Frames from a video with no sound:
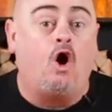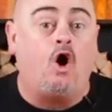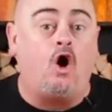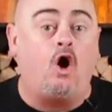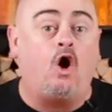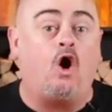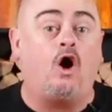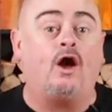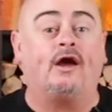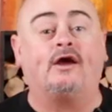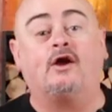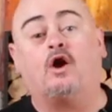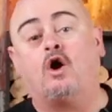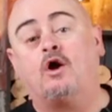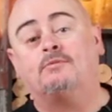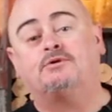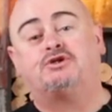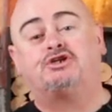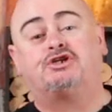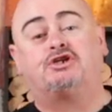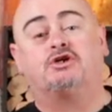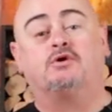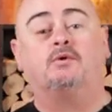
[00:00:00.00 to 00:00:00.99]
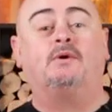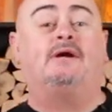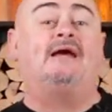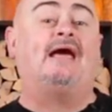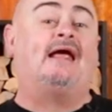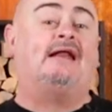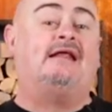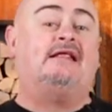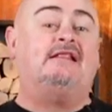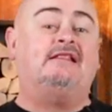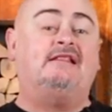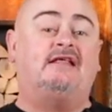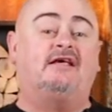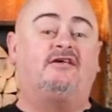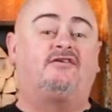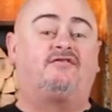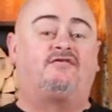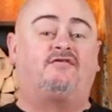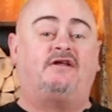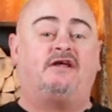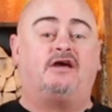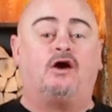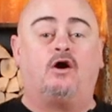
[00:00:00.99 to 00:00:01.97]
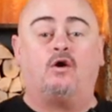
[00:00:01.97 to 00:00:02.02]
Hi, I'm Shuey, and in this
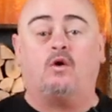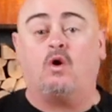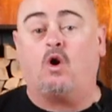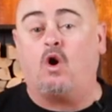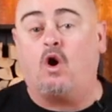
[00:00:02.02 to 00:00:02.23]
video,